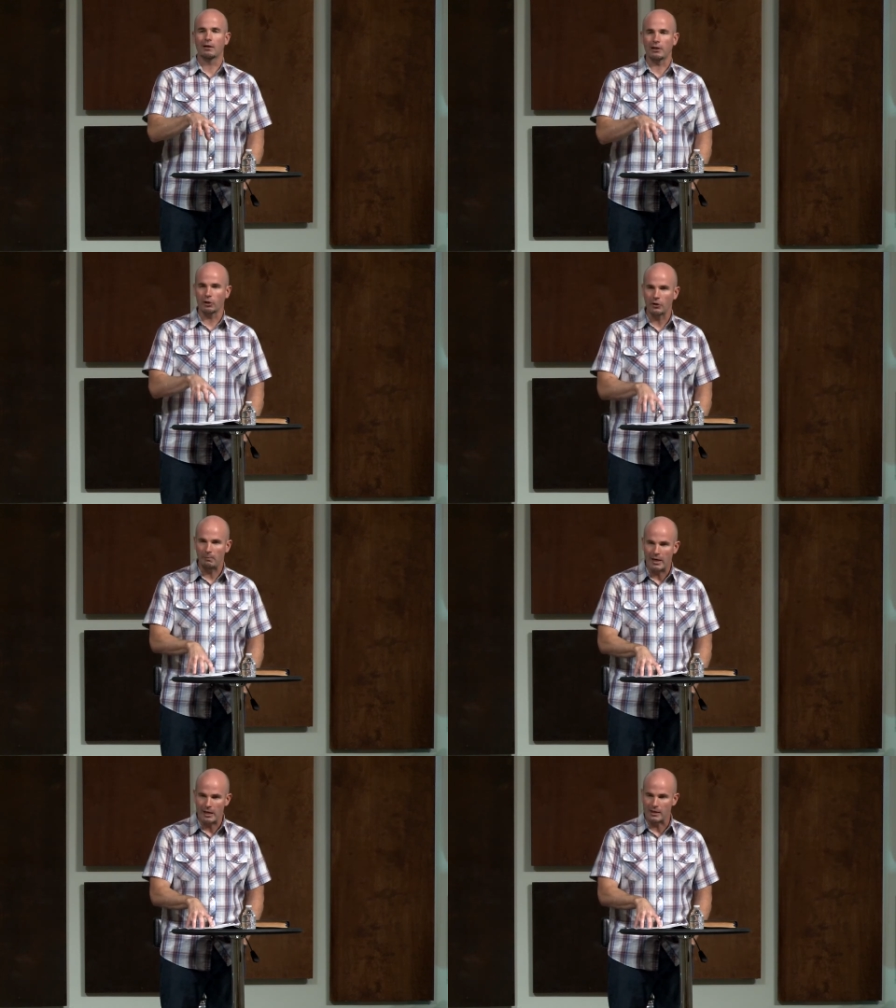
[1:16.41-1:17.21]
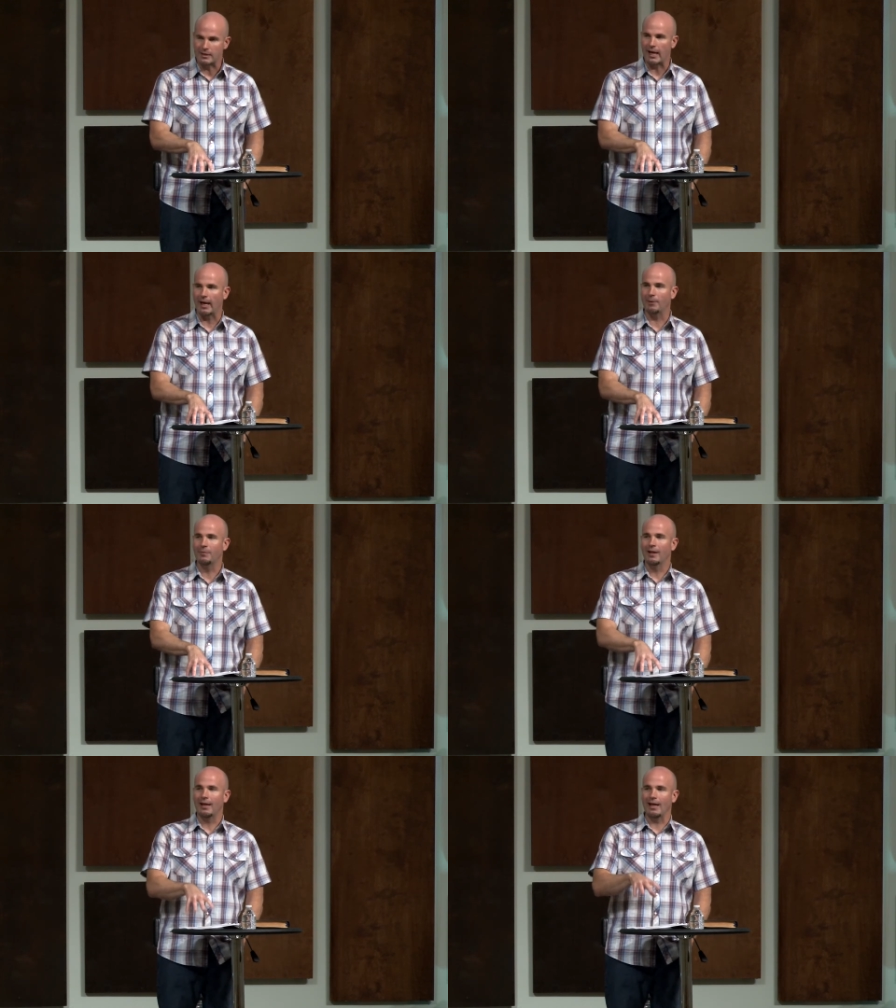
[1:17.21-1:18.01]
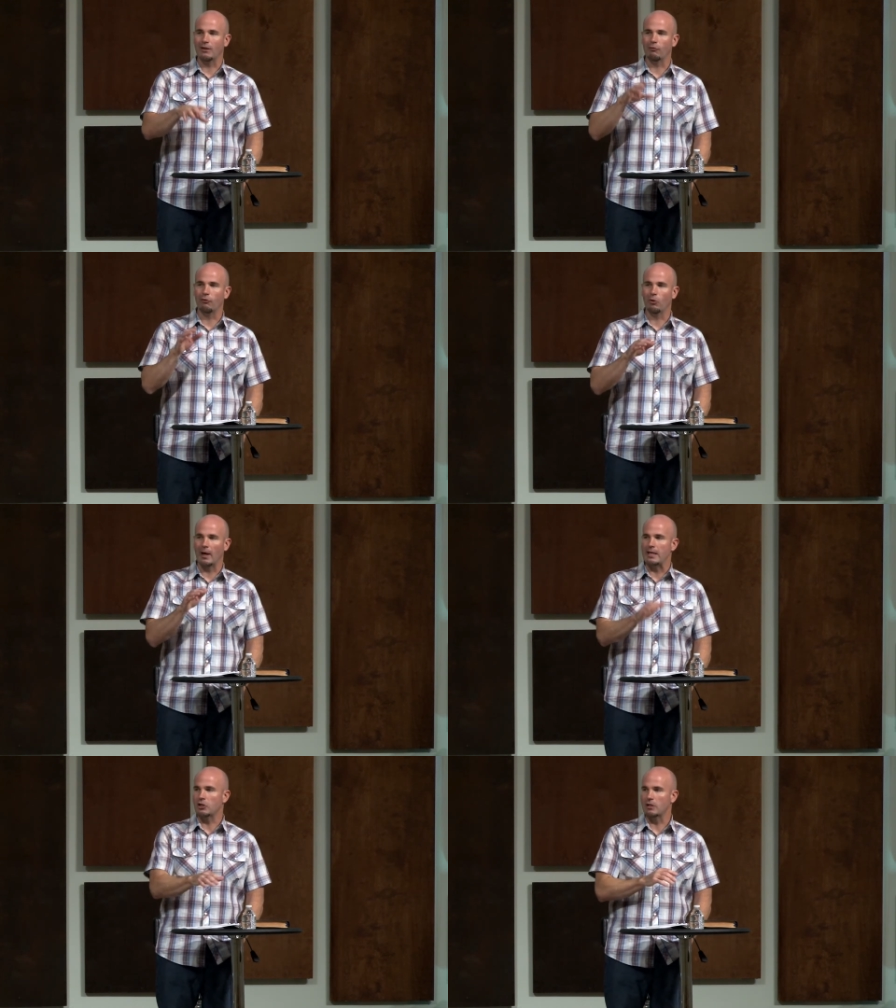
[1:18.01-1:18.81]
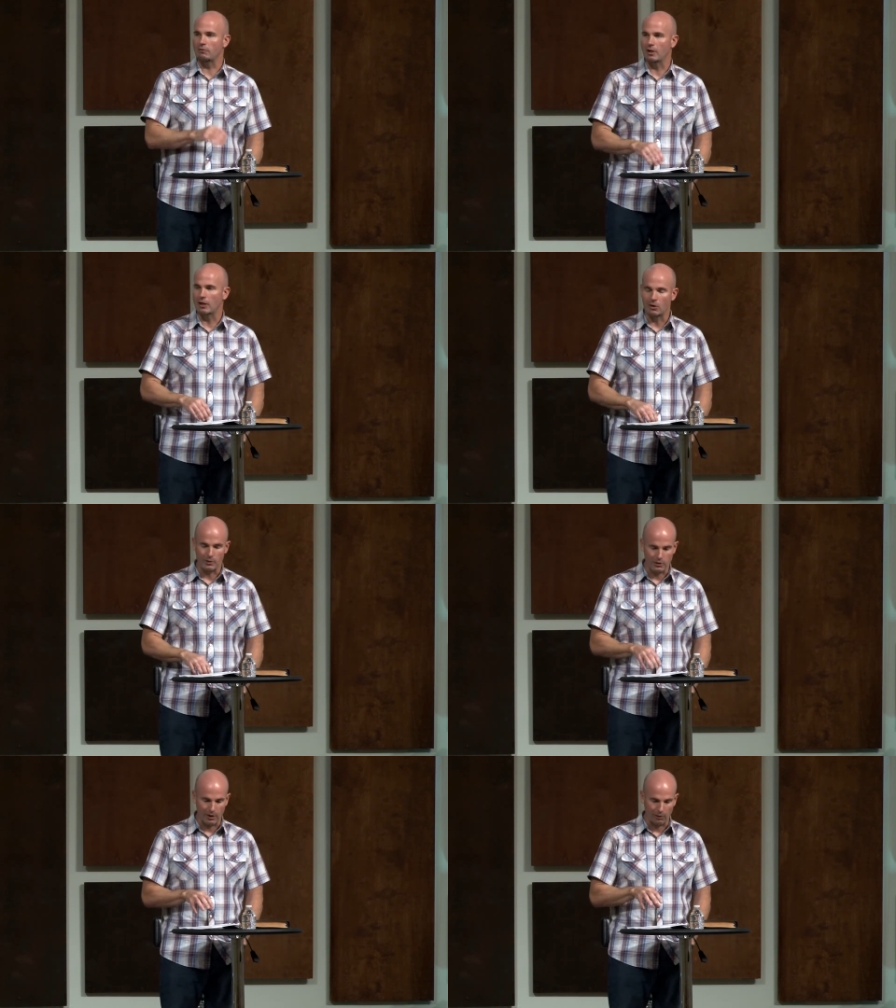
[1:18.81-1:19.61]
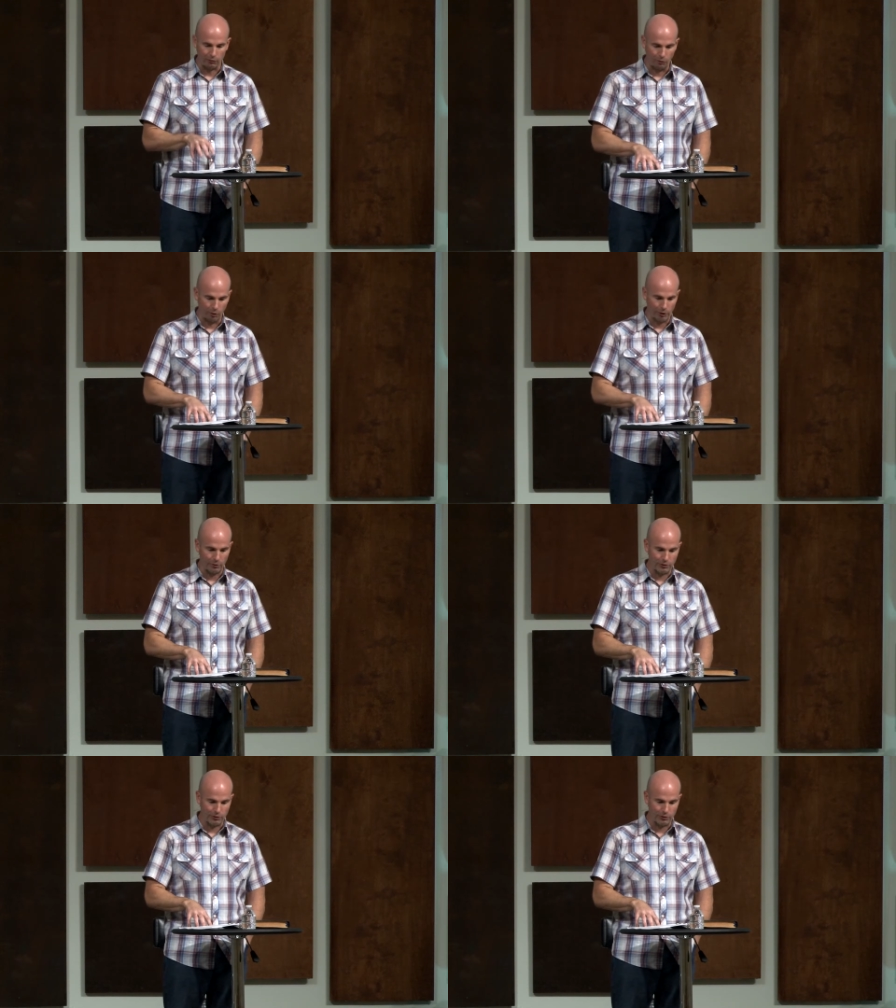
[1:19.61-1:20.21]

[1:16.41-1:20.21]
click on the media tab, and the full HD video is there for you.